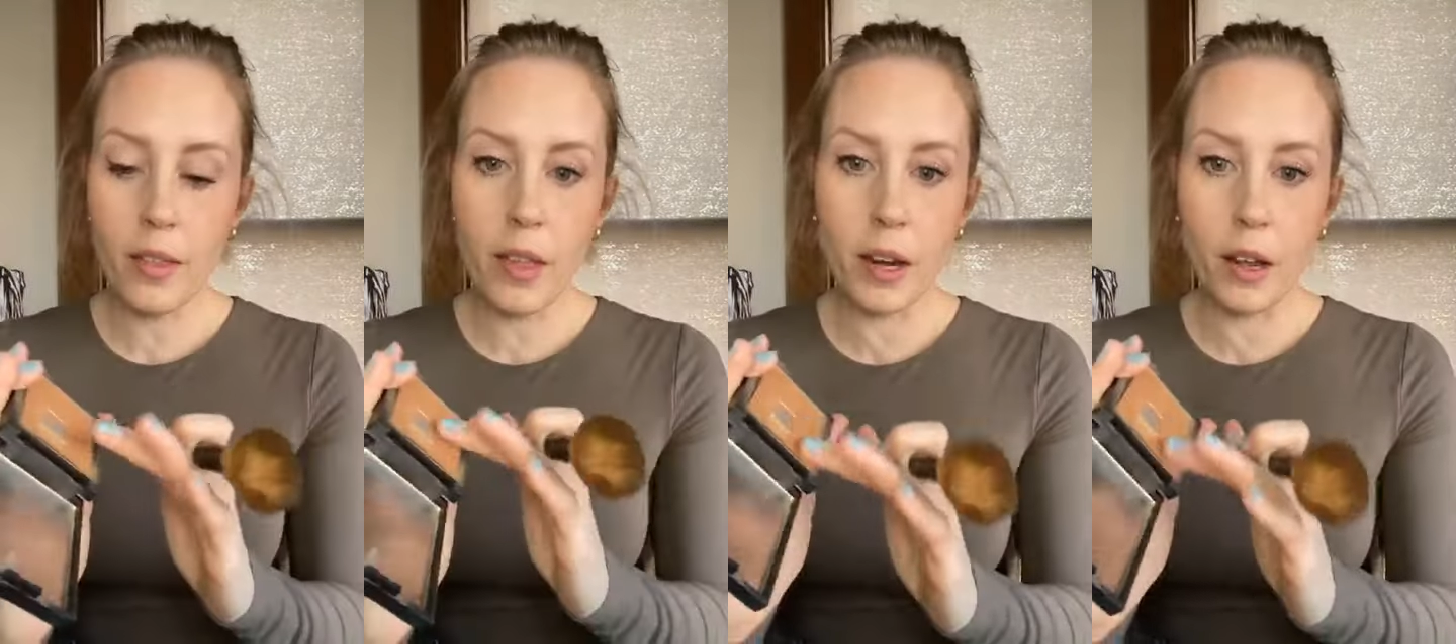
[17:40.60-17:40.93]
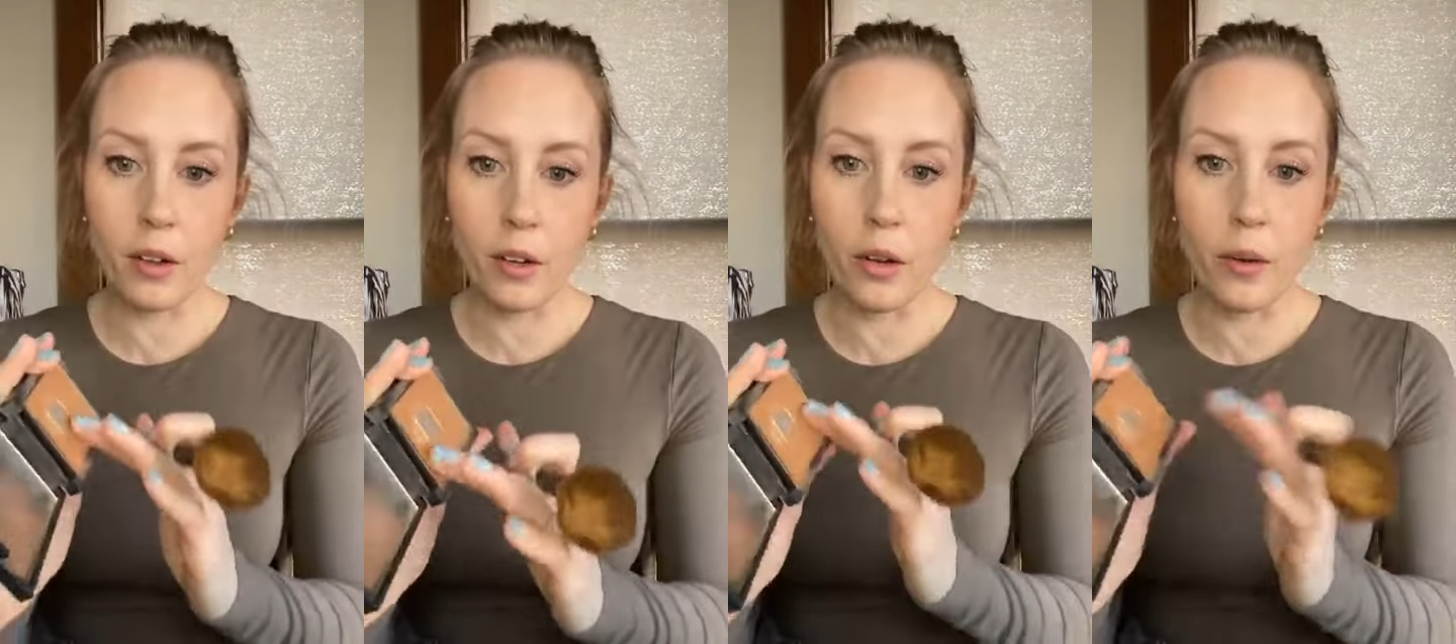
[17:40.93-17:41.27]
And
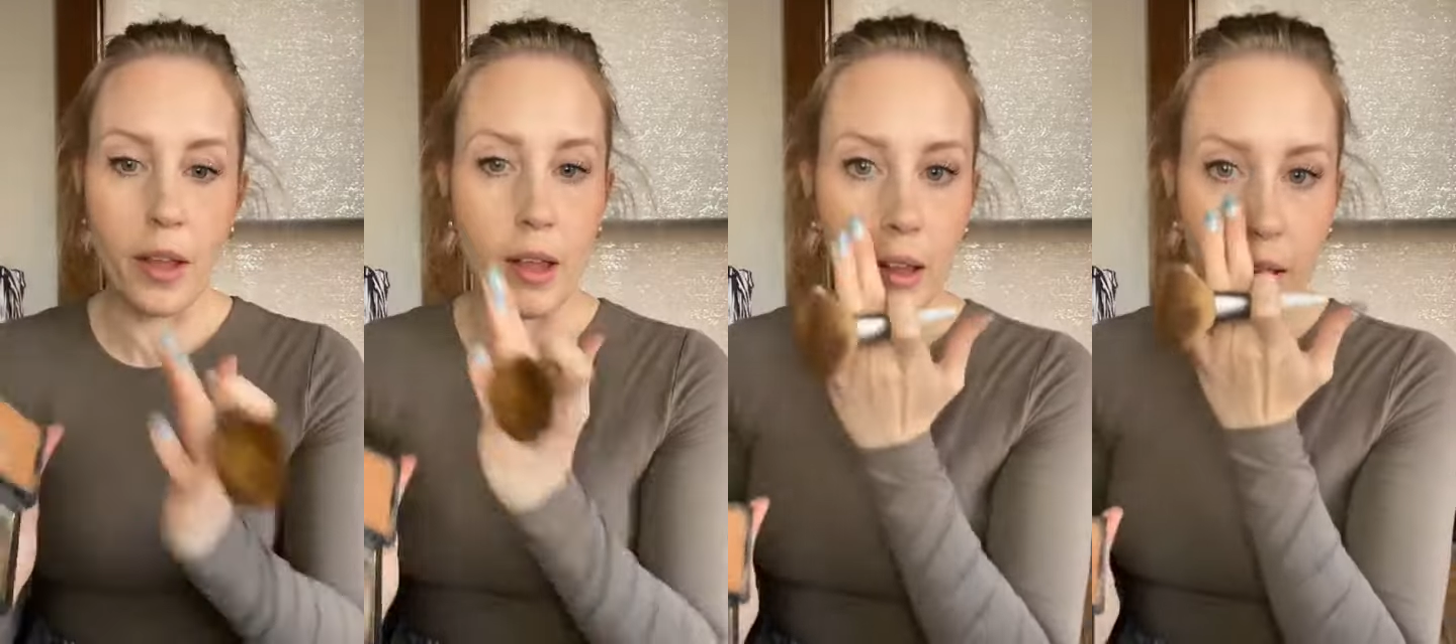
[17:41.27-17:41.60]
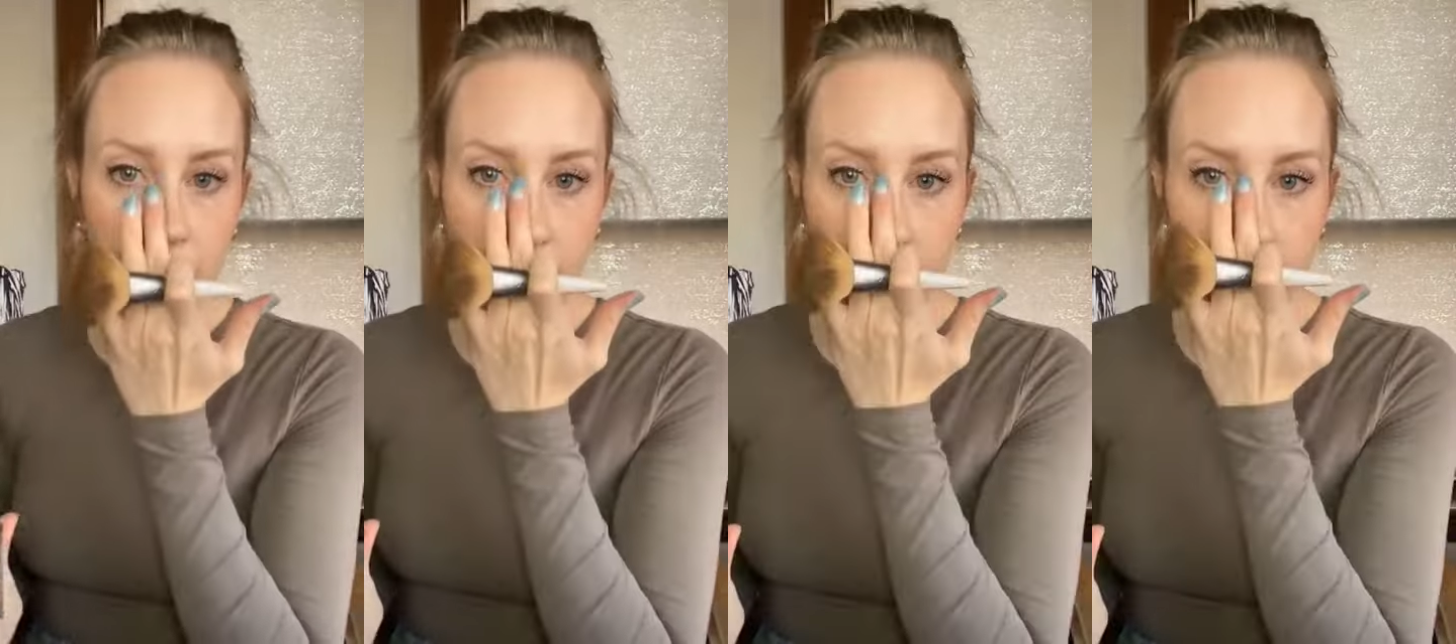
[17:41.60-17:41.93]
then I'll go
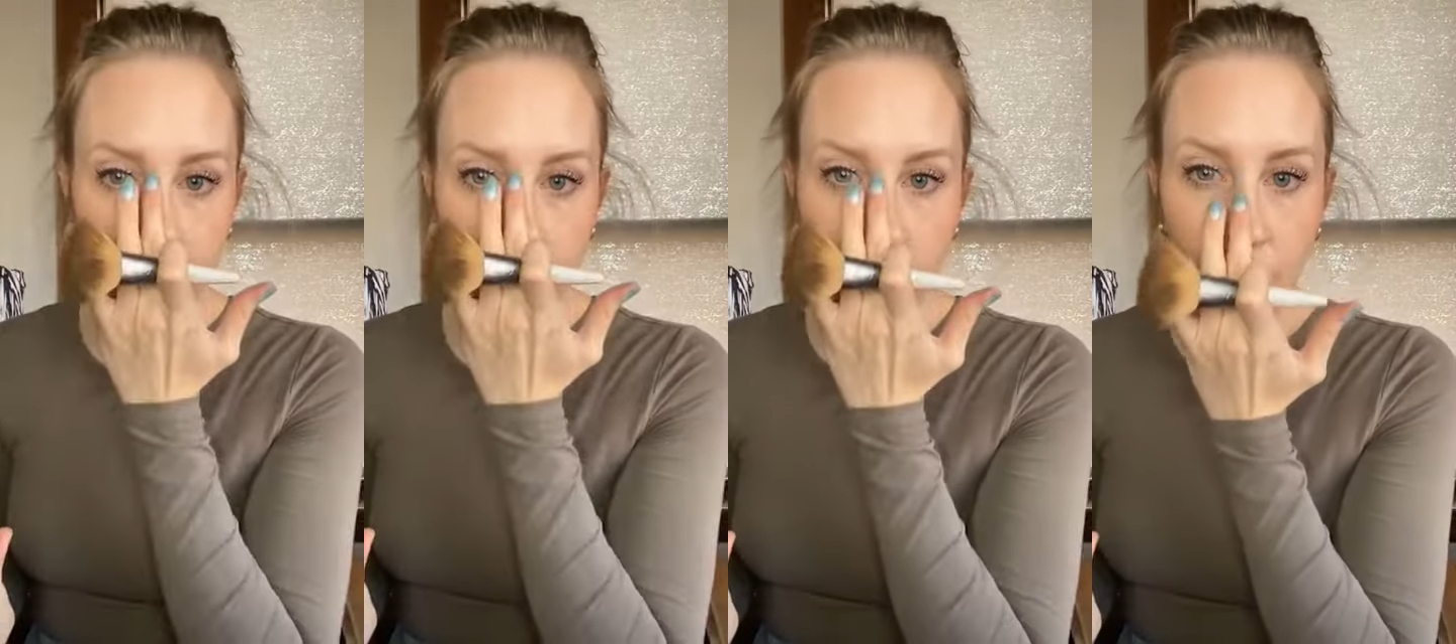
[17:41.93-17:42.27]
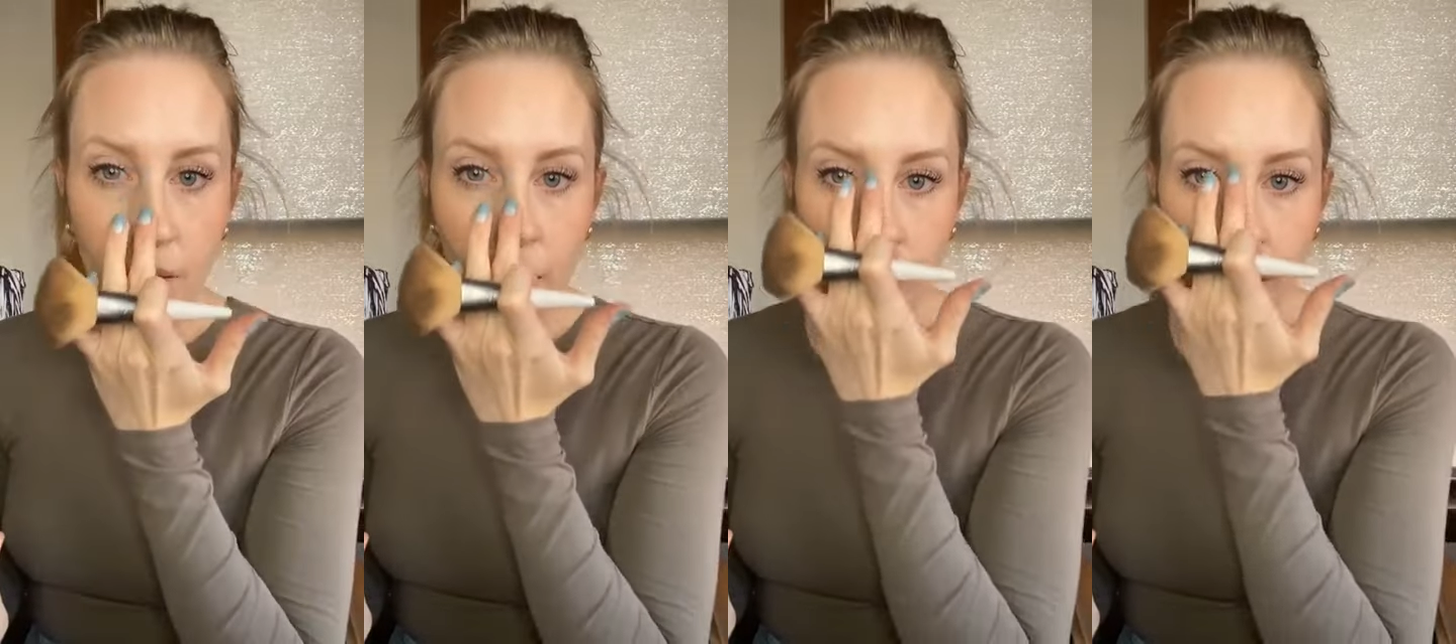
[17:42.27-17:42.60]
in
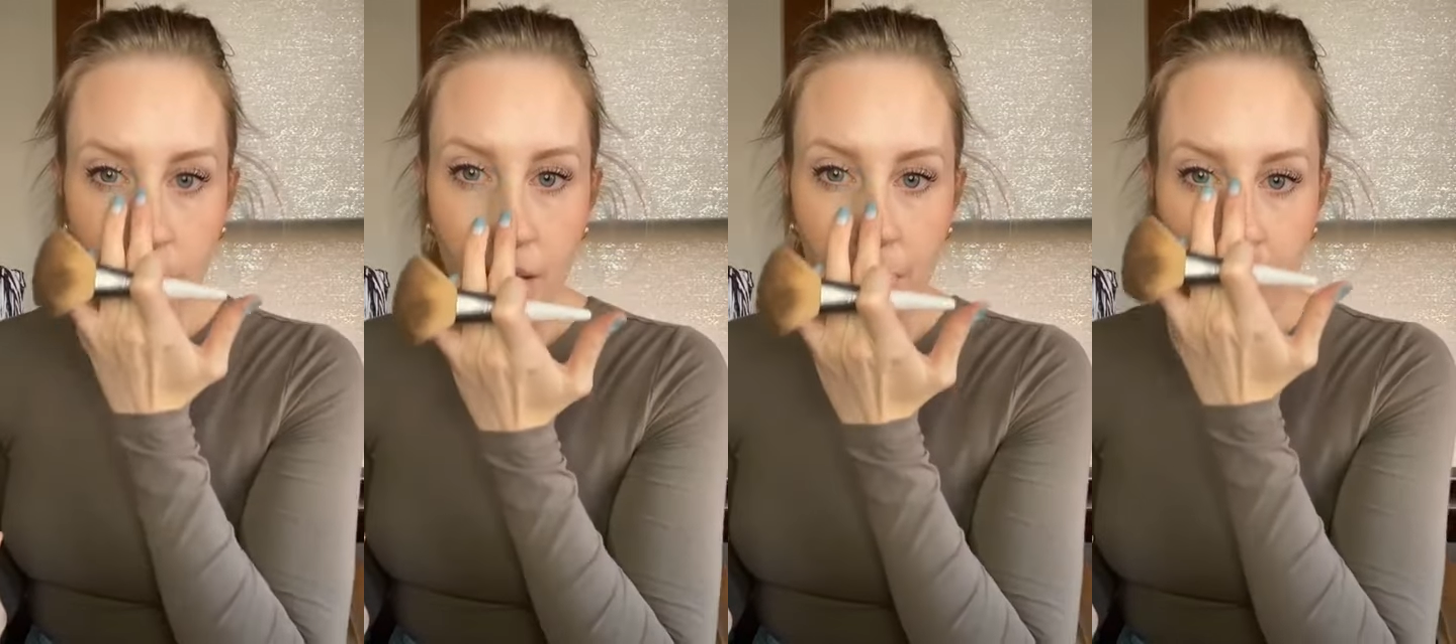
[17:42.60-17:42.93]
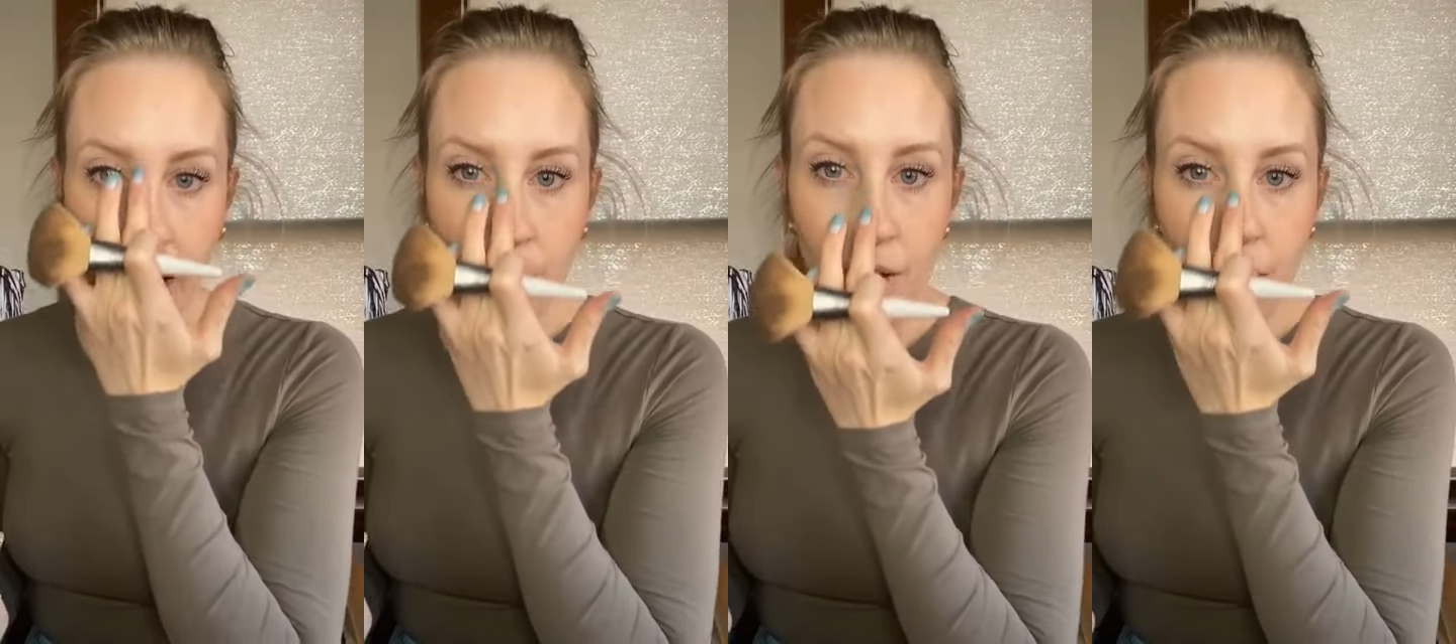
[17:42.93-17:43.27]
on
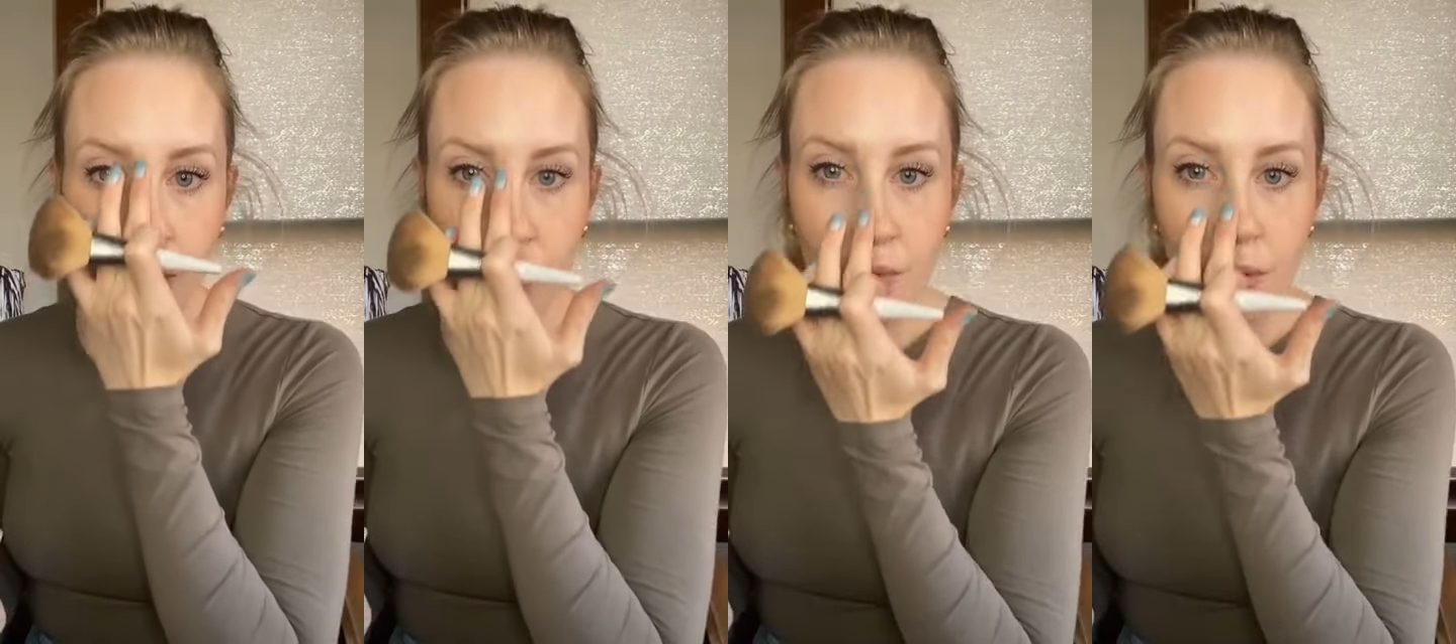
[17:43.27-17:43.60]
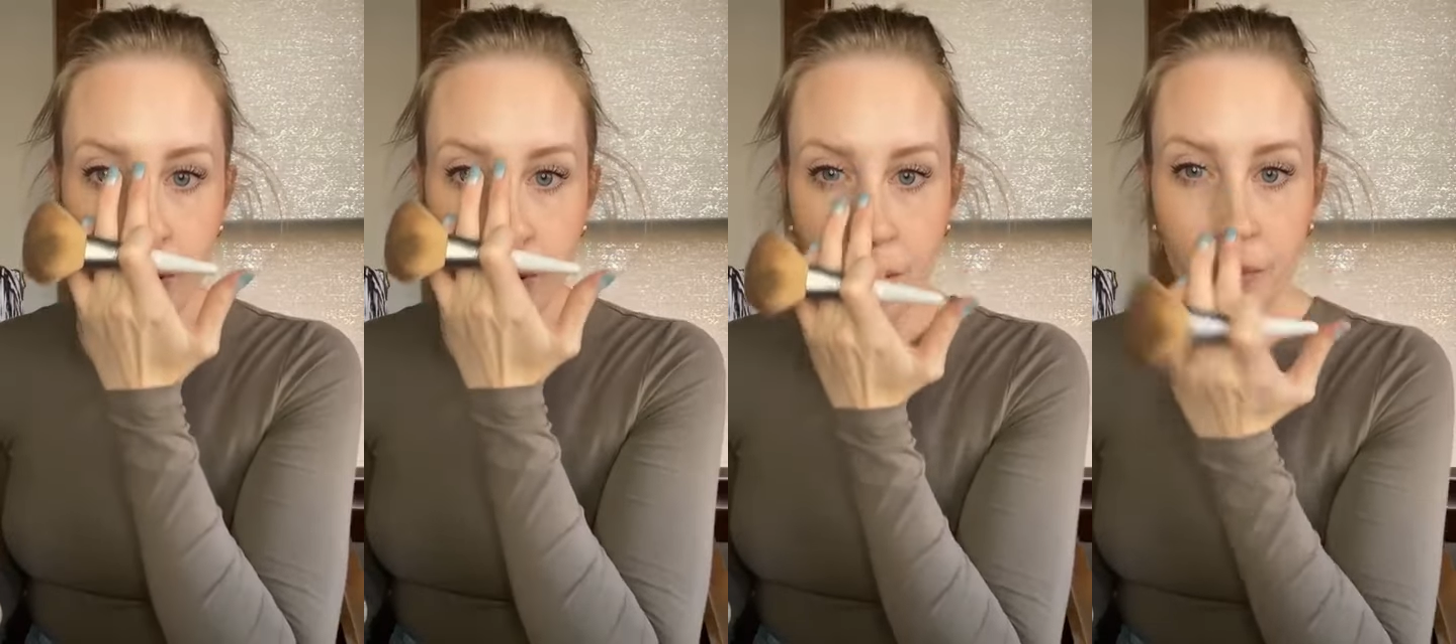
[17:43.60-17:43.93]
my
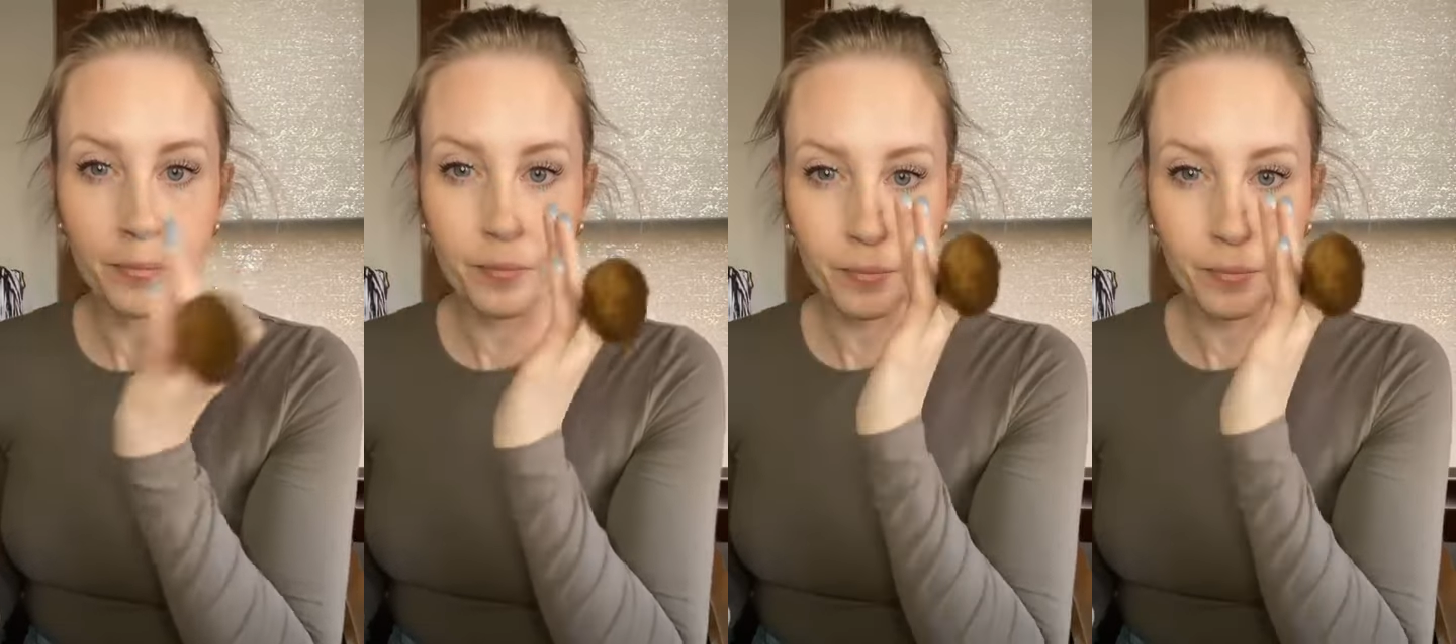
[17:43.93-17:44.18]
nose.